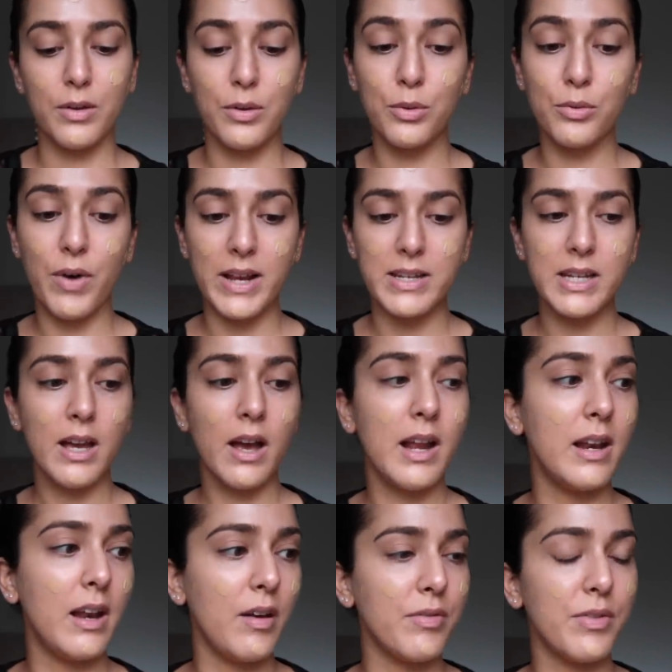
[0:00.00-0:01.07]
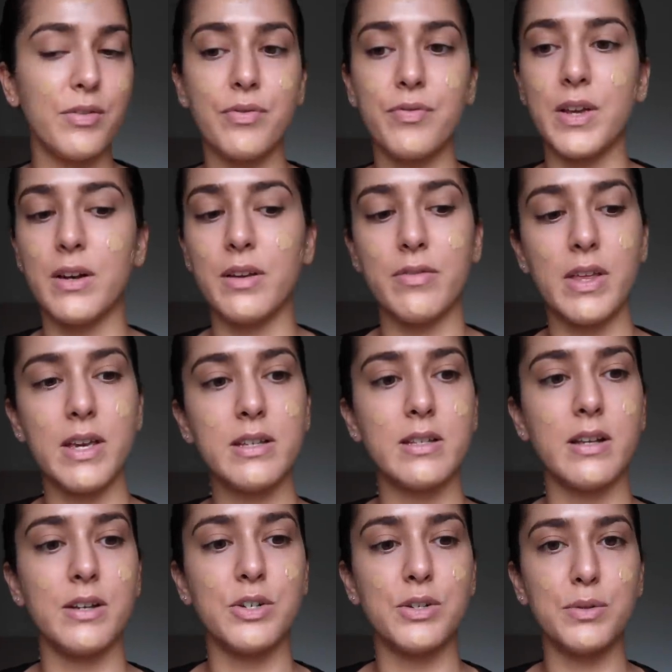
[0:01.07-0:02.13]
already I love the feel of this.
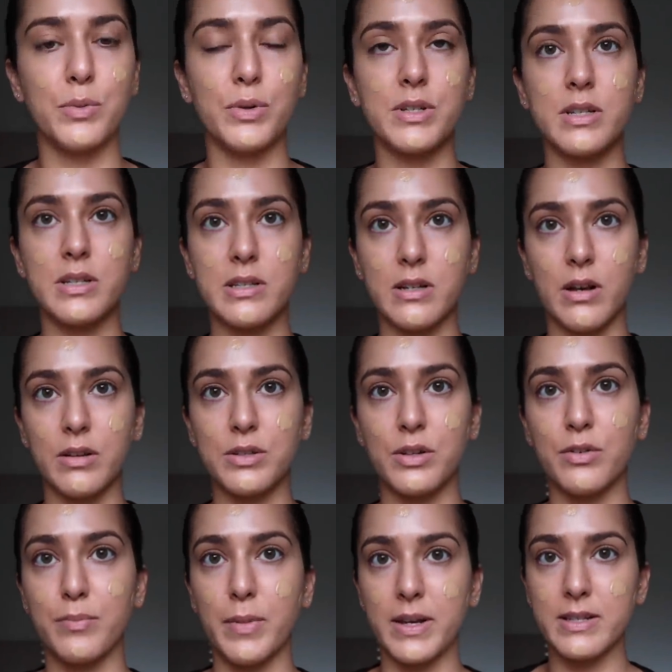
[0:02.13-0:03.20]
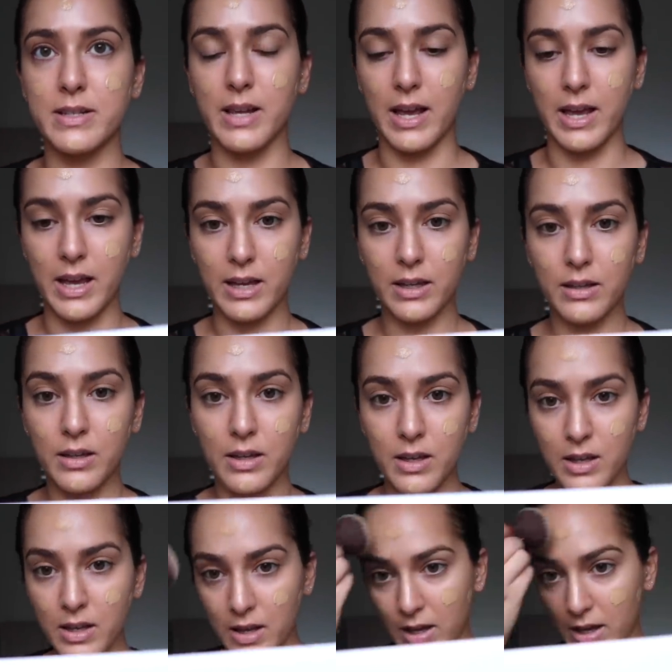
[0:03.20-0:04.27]
I just want to start off by saying,
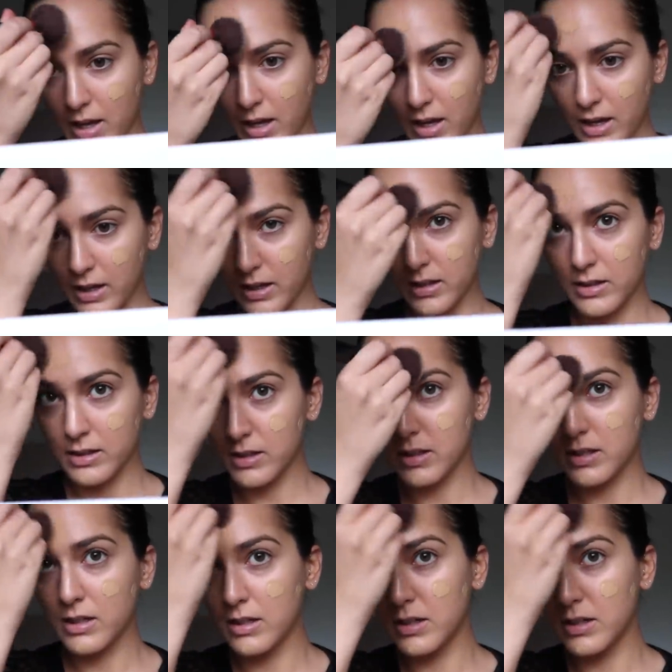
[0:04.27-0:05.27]
and